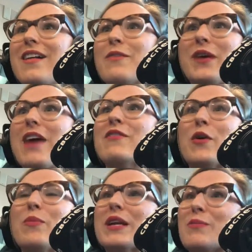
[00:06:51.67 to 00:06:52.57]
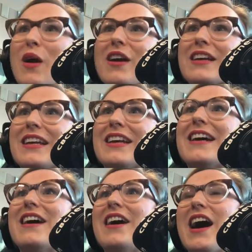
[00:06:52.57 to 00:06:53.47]
And we have an opening party
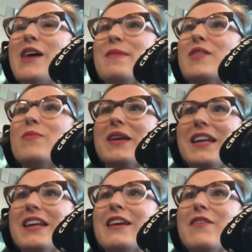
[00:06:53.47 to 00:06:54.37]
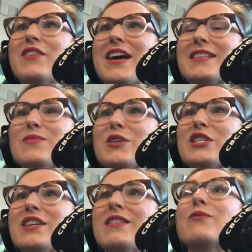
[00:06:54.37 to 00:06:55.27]
um, at the beginning of the
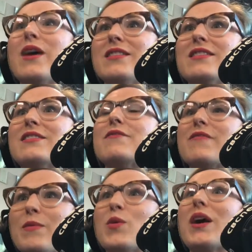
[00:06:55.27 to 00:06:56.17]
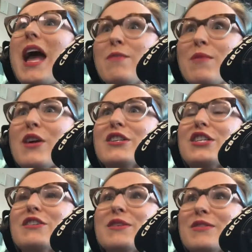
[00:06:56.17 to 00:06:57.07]
exhibition that runs February and
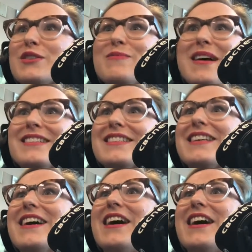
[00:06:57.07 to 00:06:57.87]
March, so two months.